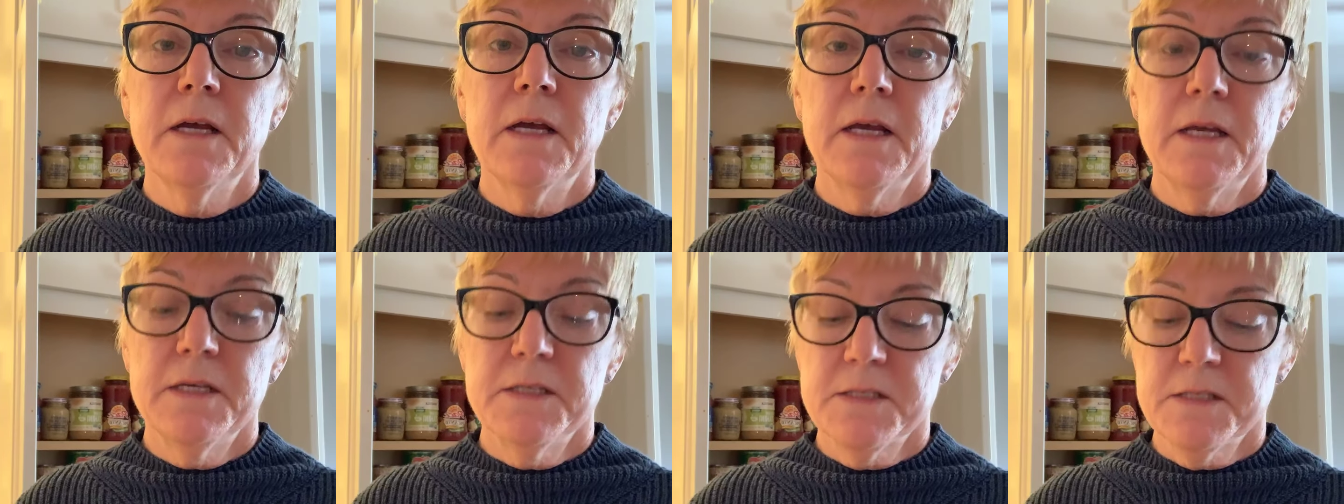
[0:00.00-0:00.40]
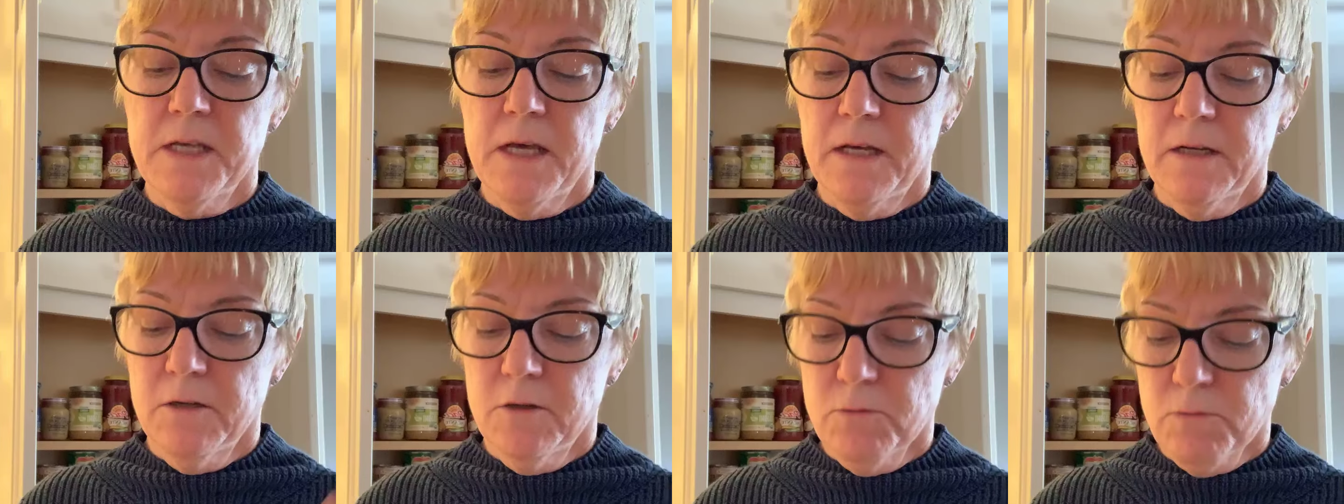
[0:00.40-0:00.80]
is
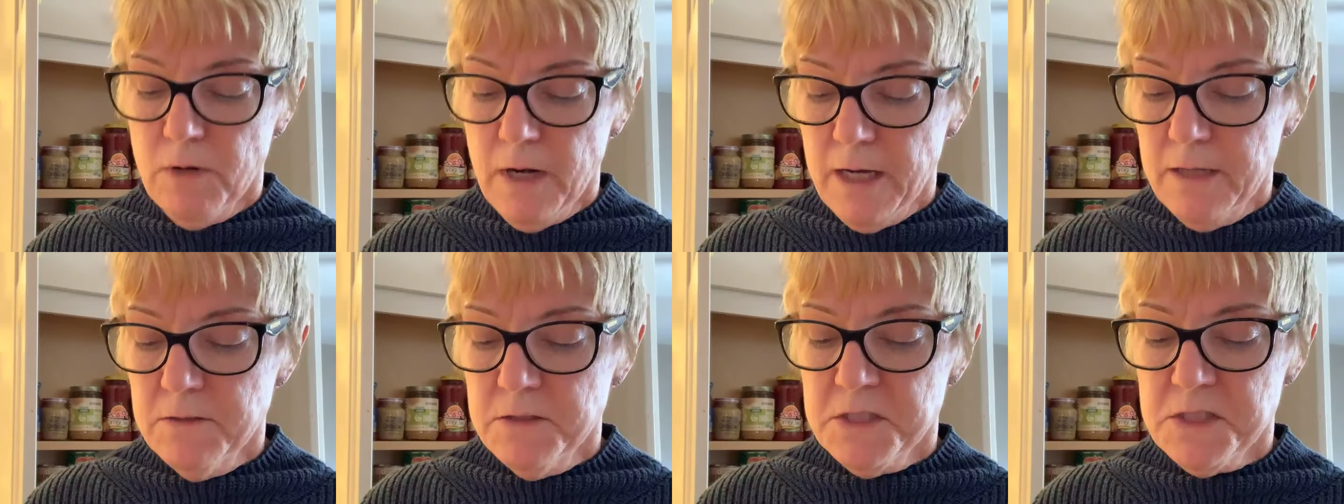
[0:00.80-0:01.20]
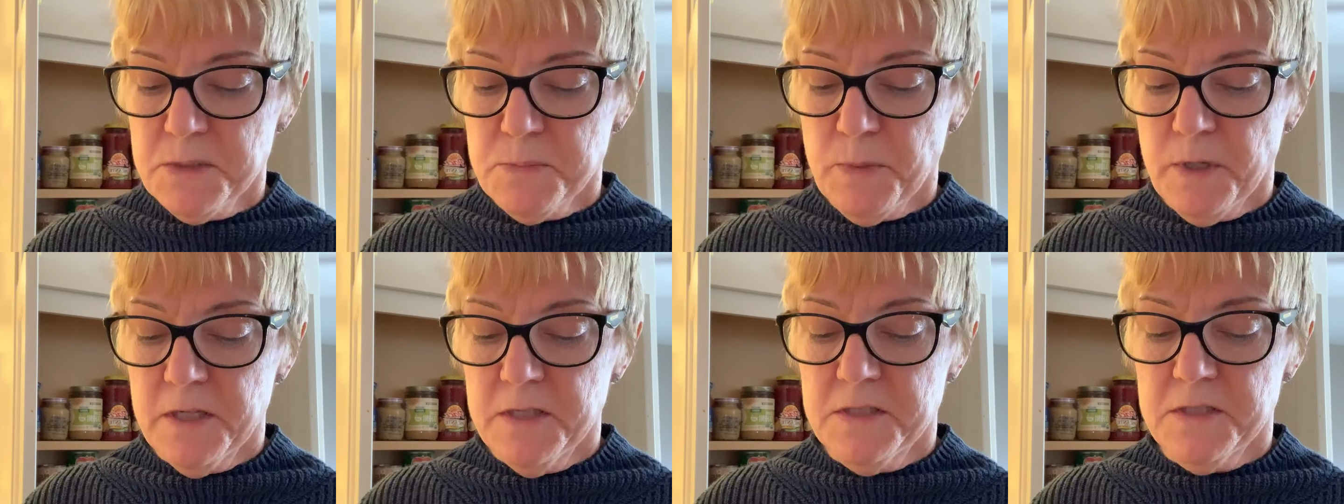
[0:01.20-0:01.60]
that ground
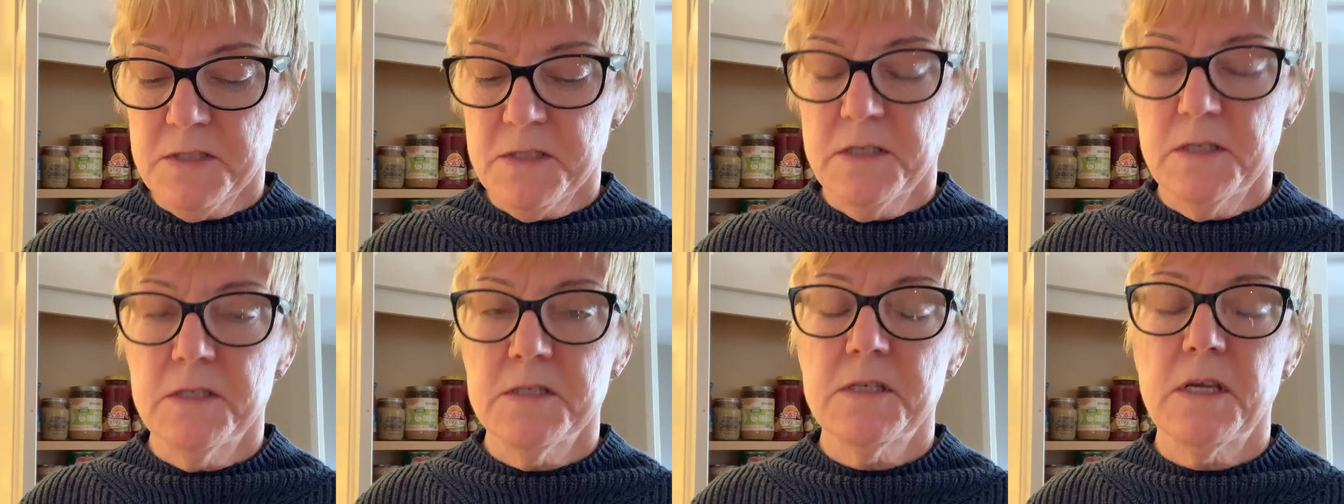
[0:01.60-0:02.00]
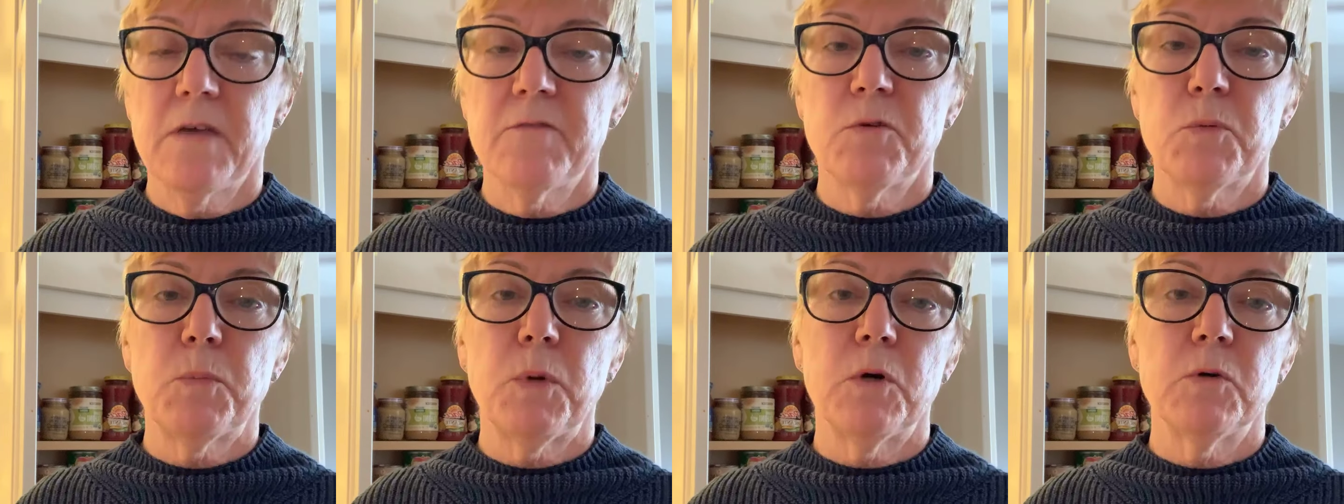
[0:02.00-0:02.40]
spices have
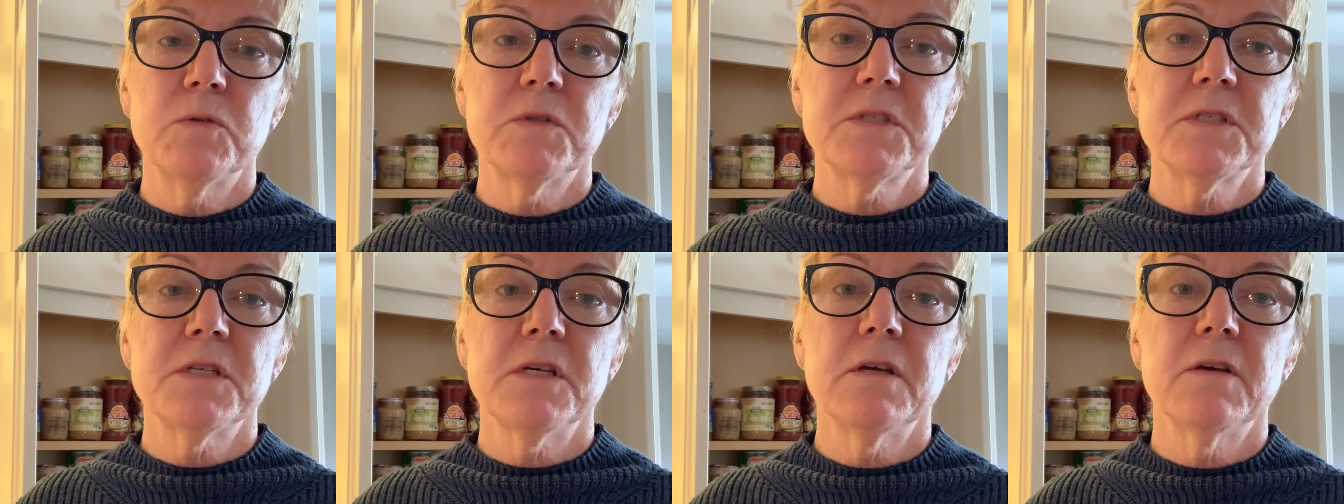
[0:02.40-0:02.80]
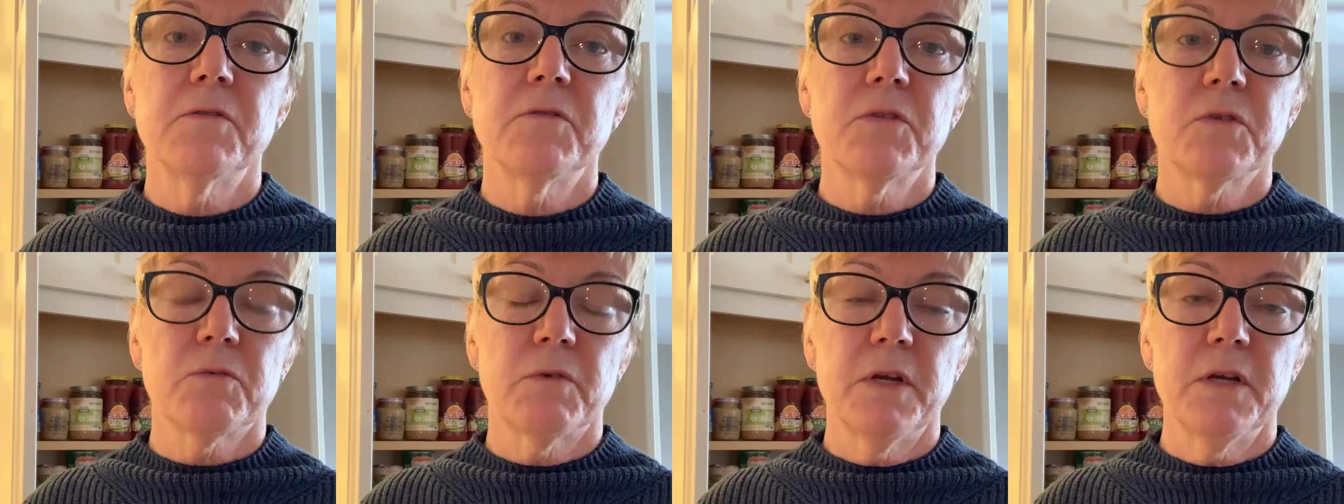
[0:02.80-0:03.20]
a potency of
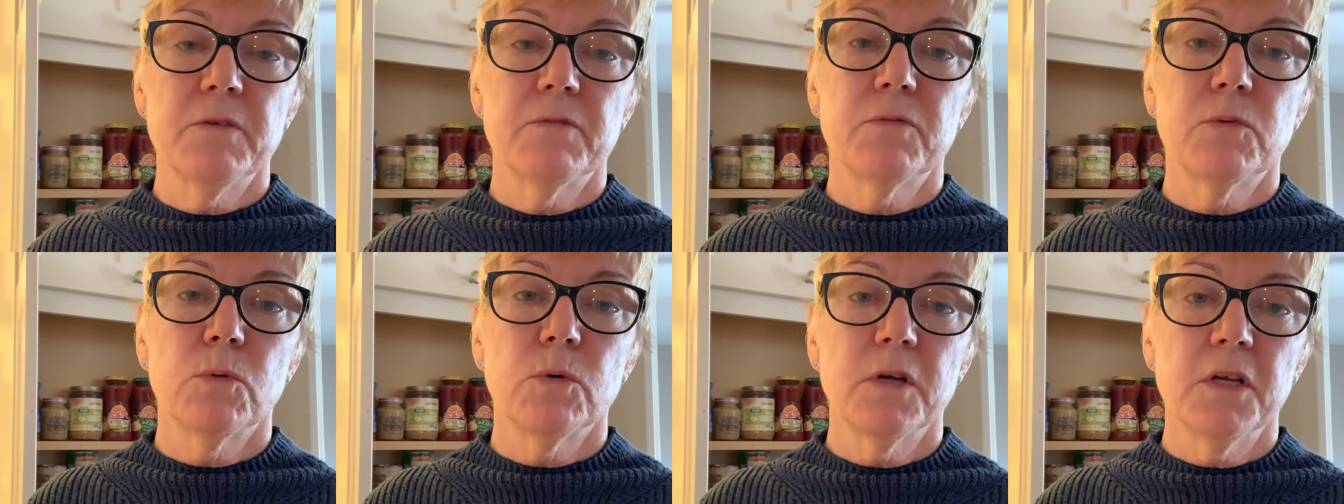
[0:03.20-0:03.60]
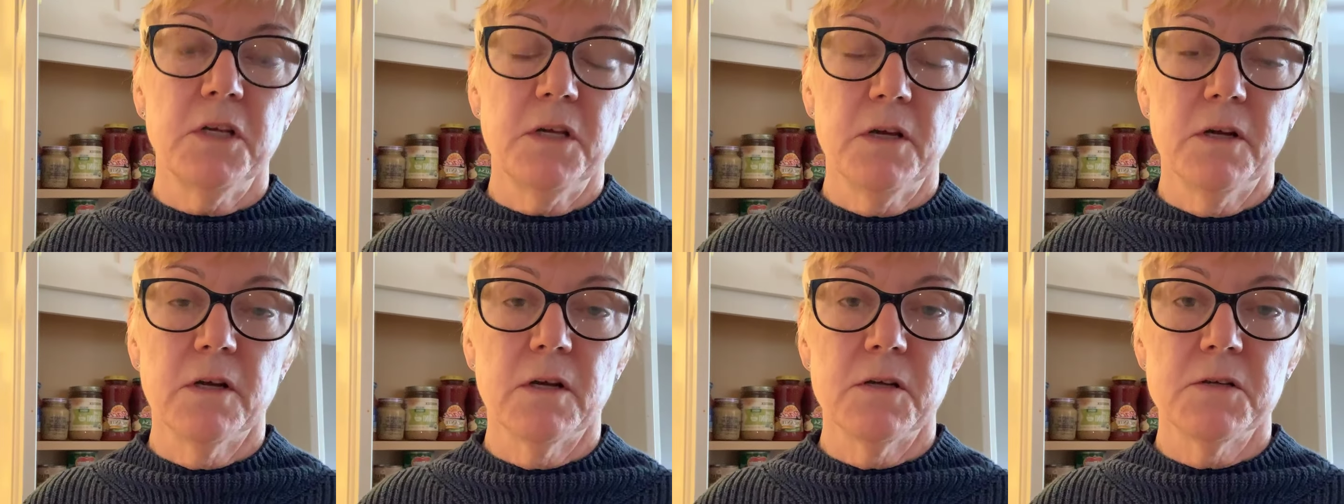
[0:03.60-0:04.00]
3 to 4
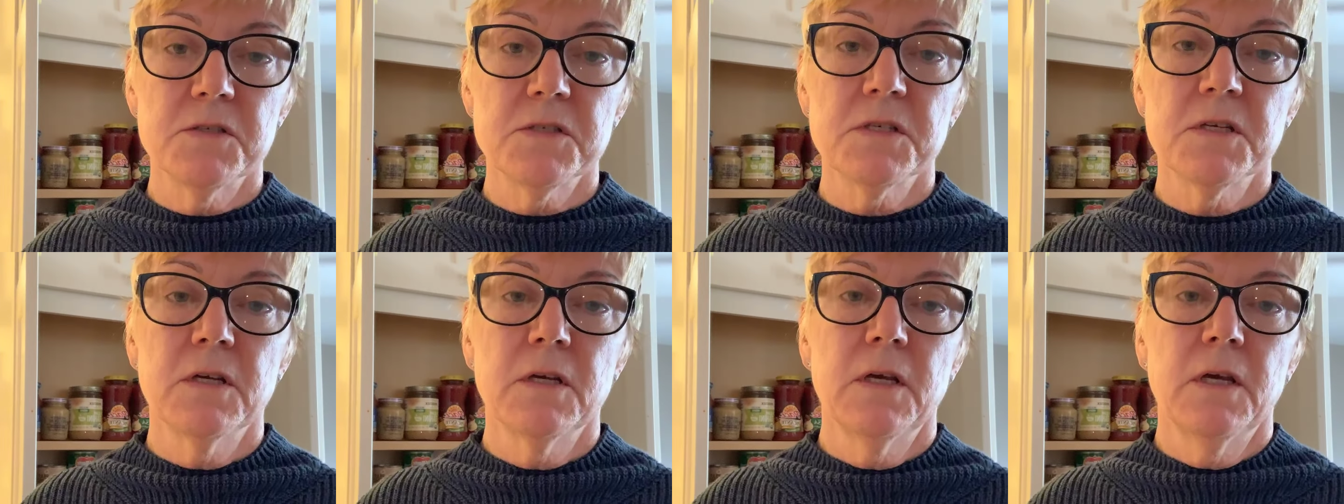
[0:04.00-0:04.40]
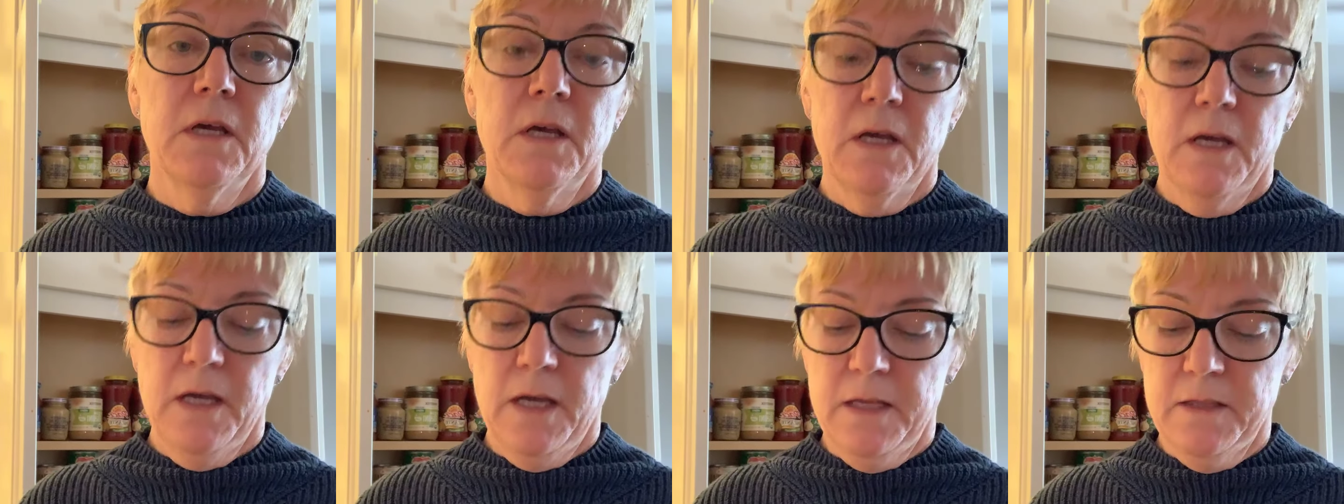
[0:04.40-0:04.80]
years,
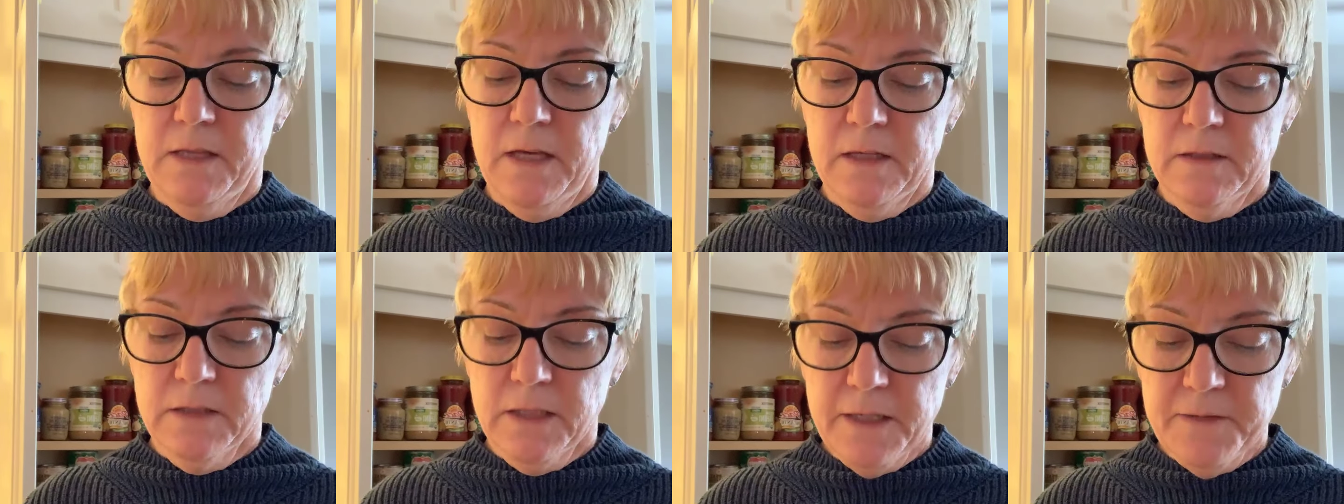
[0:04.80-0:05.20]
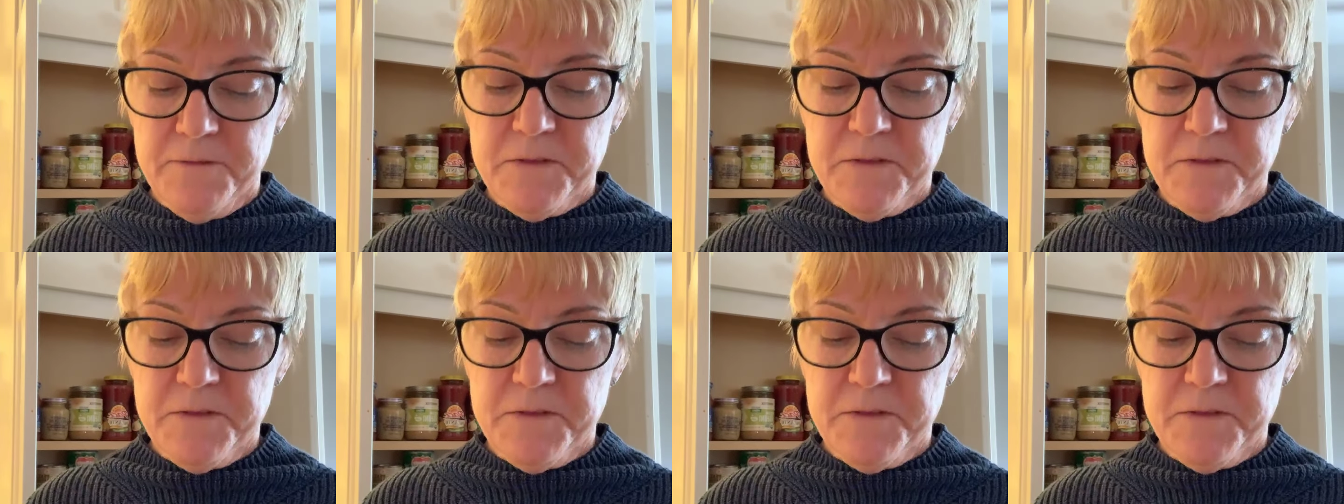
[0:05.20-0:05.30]
and that leaf